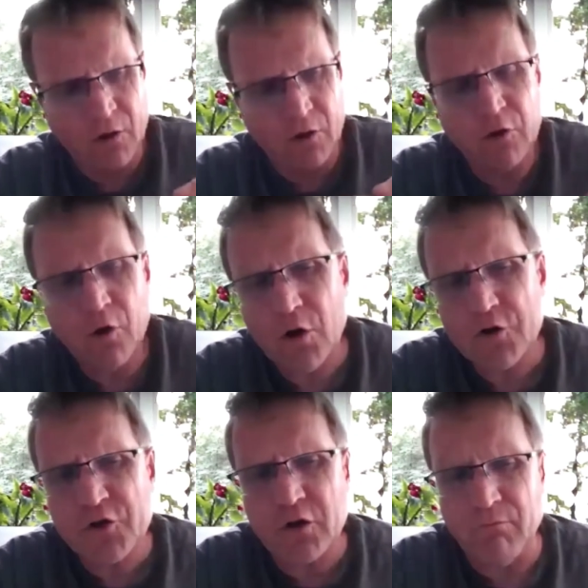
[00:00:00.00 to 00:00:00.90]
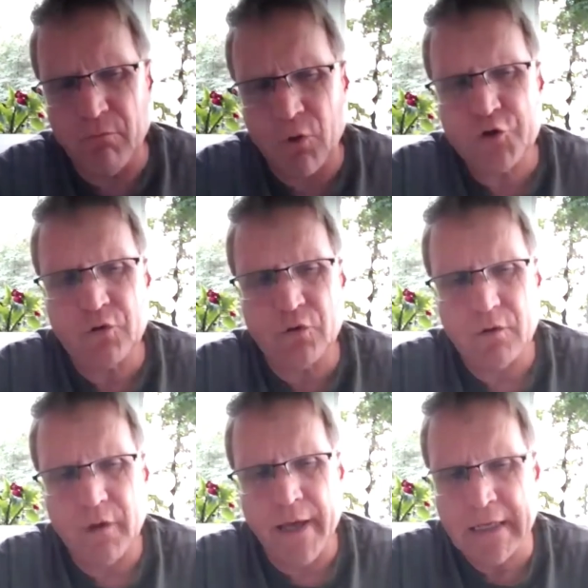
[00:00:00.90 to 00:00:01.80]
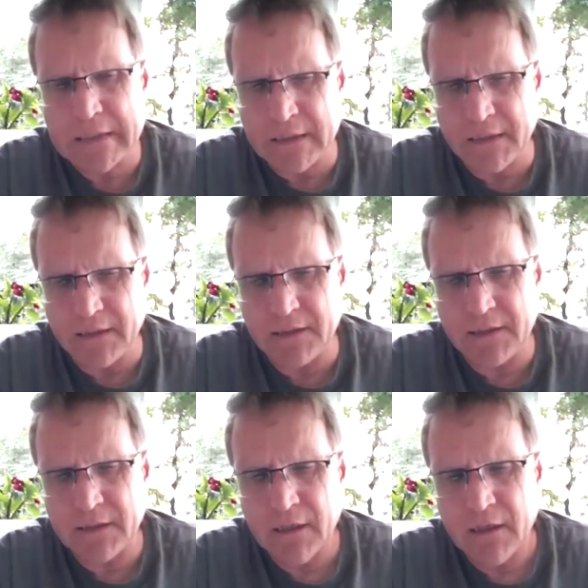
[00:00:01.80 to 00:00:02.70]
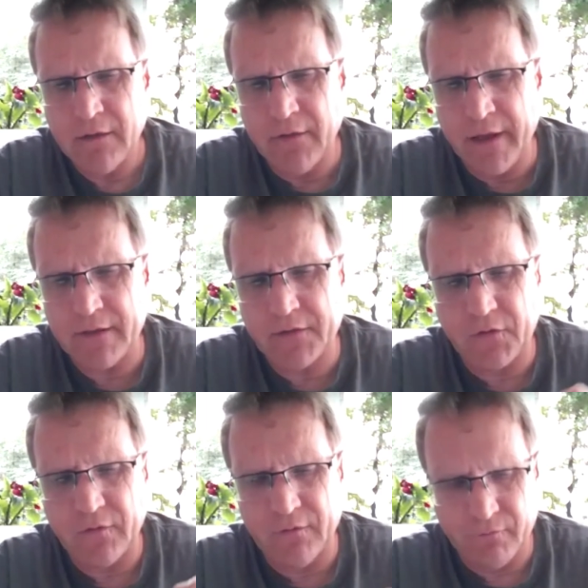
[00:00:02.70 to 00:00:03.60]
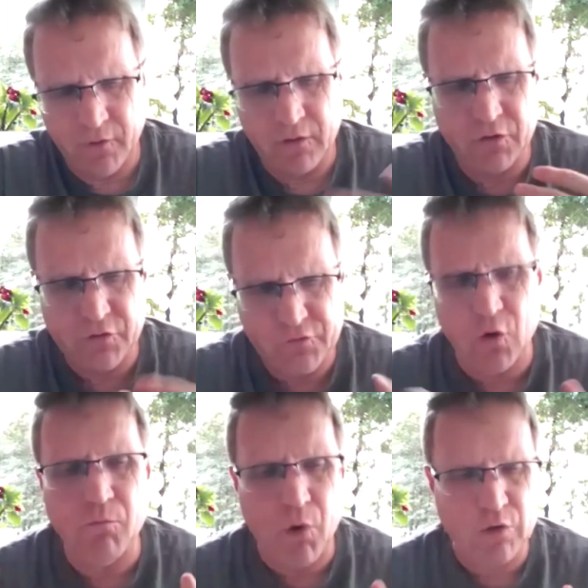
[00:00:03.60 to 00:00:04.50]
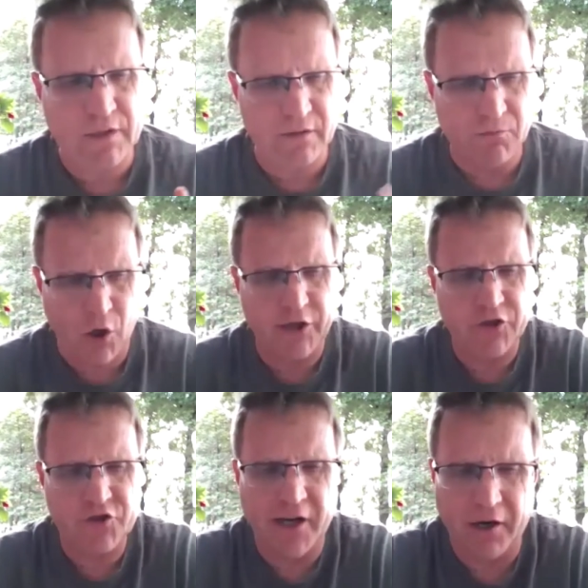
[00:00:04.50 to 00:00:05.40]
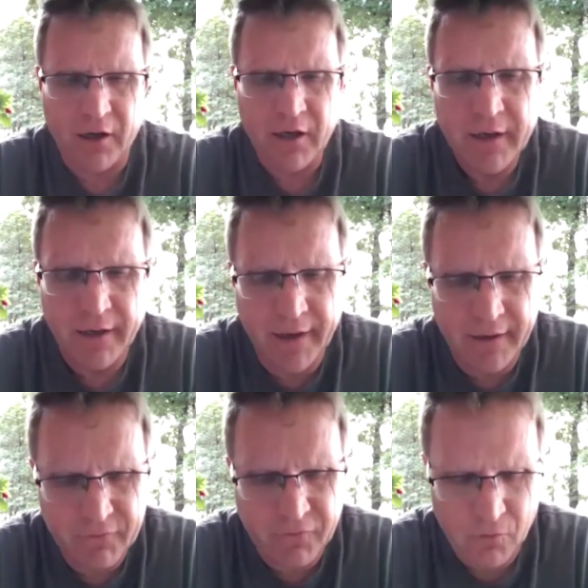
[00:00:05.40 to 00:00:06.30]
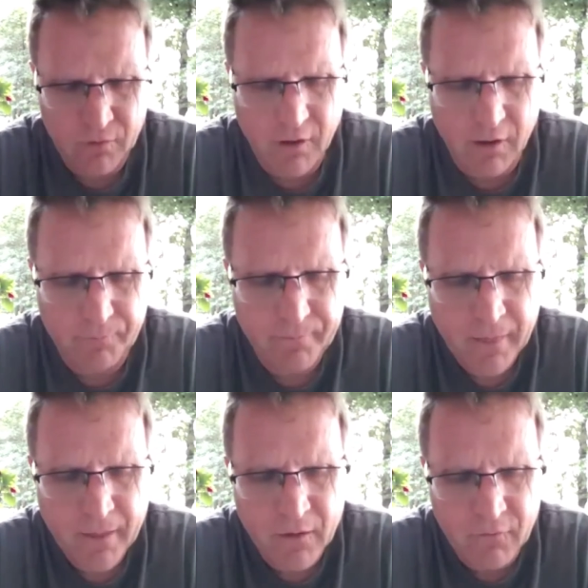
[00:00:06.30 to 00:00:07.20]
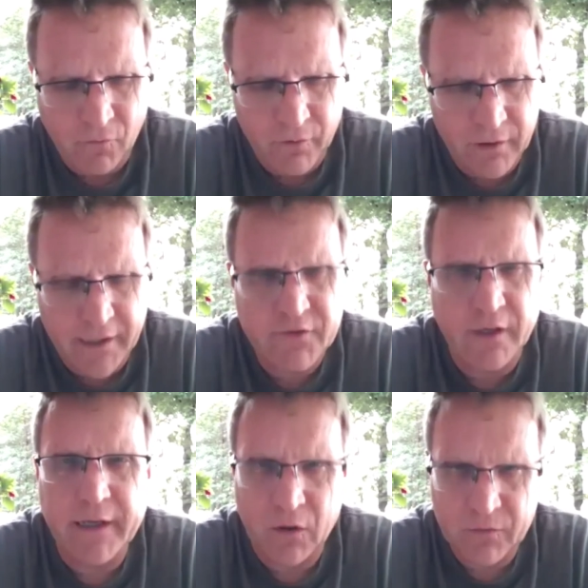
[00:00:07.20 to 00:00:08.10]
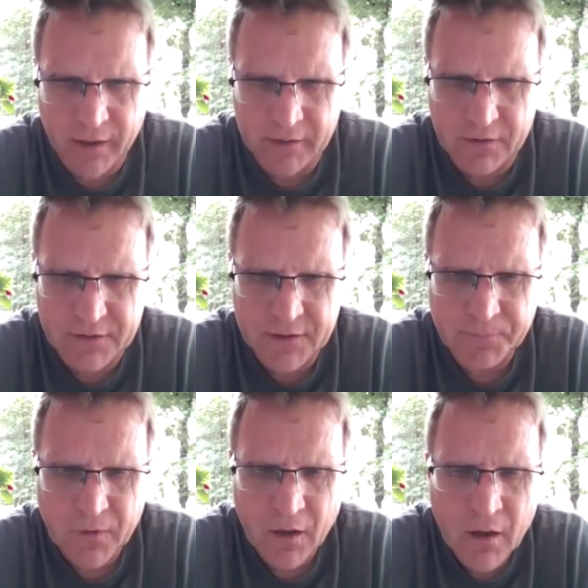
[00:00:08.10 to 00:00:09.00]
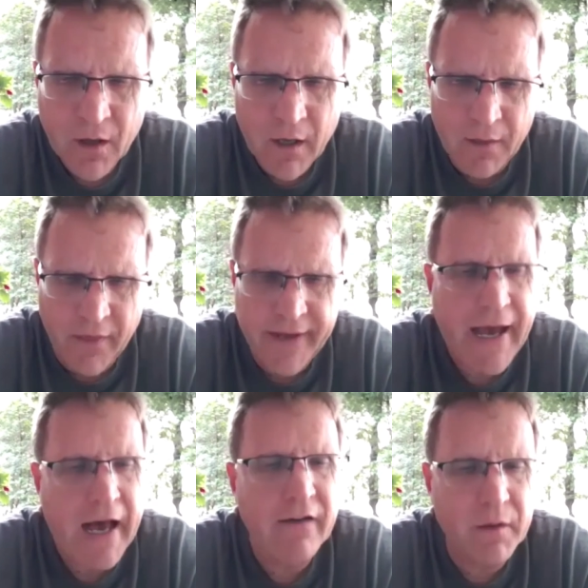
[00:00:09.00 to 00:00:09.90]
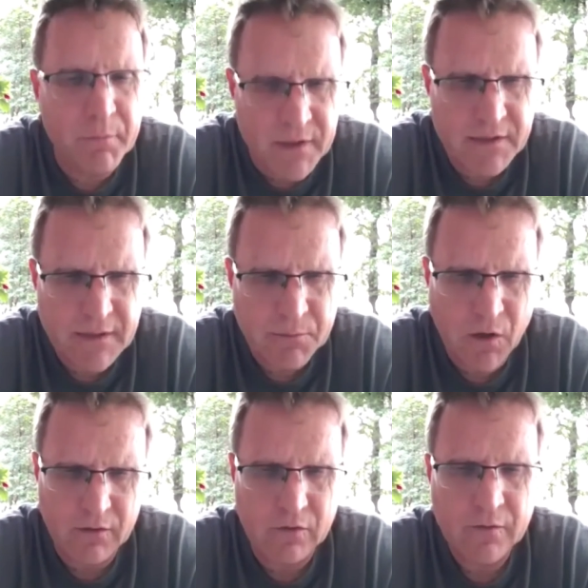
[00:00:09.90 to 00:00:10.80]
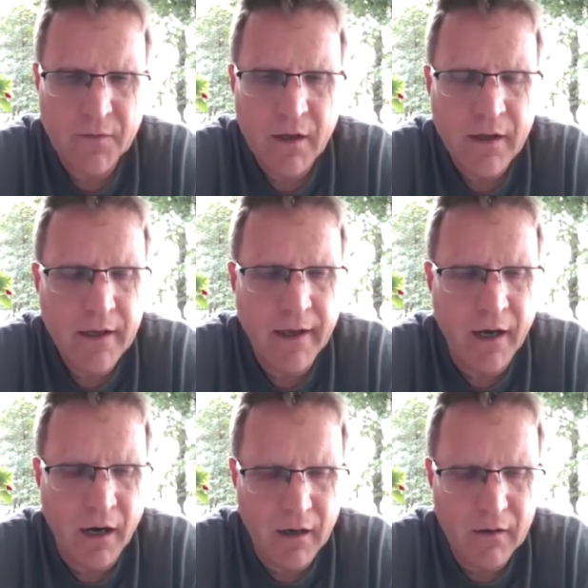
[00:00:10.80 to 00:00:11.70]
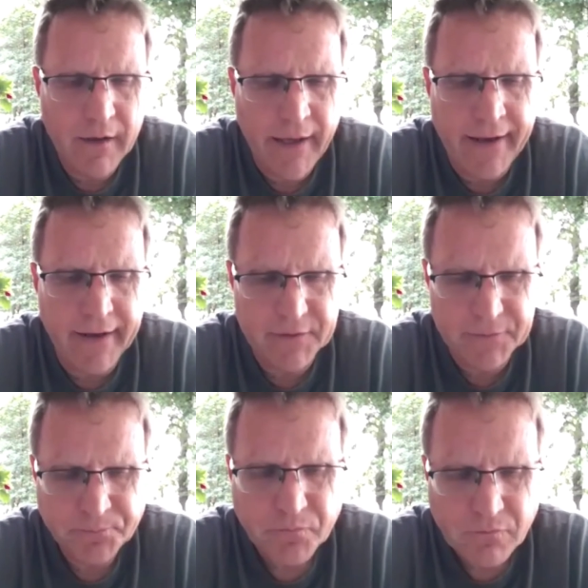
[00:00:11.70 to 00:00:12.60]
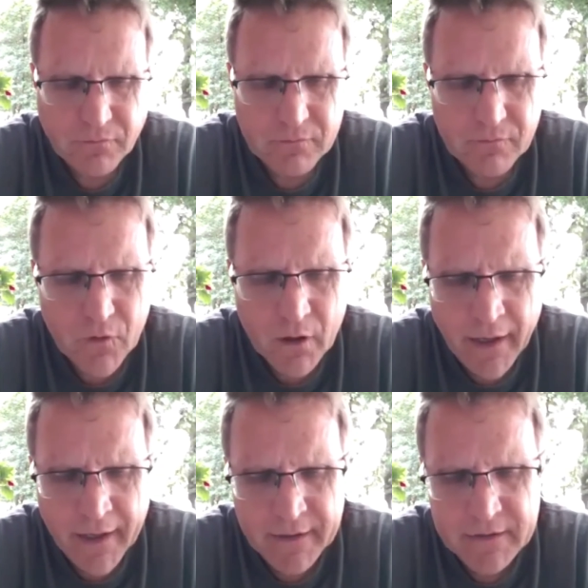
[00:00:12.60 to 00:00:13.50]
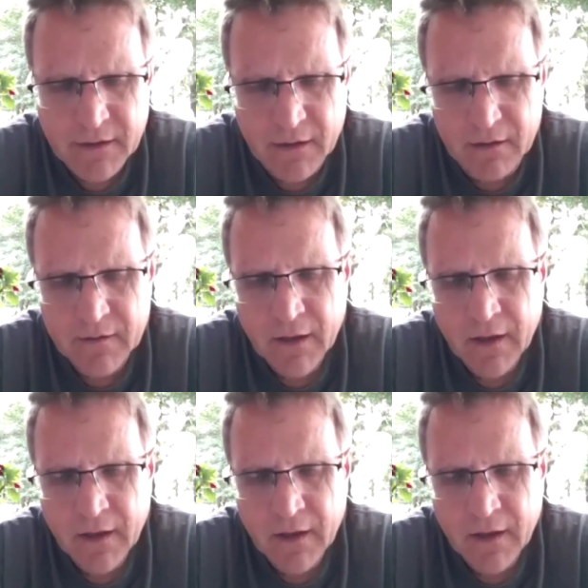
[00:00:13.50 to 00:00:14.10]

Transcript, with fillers: the large commercial entities that control most of the market share for, um, for electronic health records, they have a business model uh, and, and uh,